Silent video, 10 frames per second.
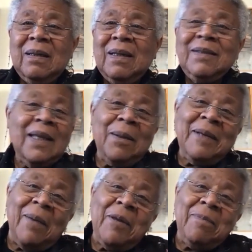I said, I'm
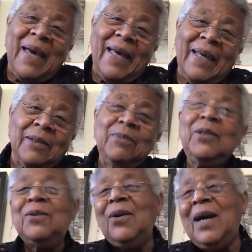coming back.
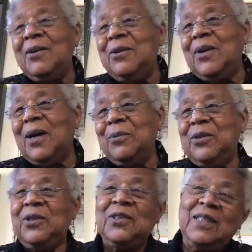You know how you are when
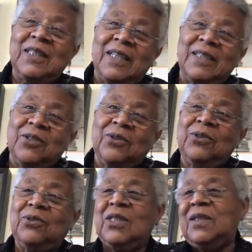you're a teenager.
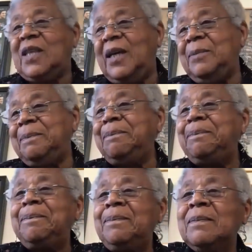You just say,
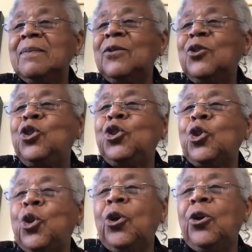mm,
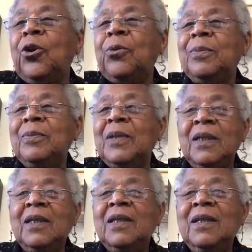sure.
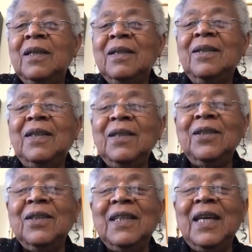You think
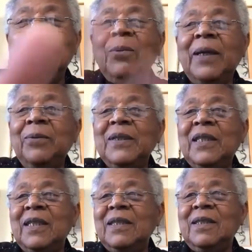you can get away with
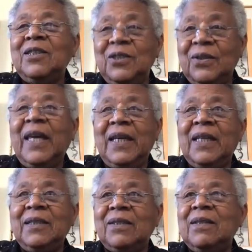this? You can't.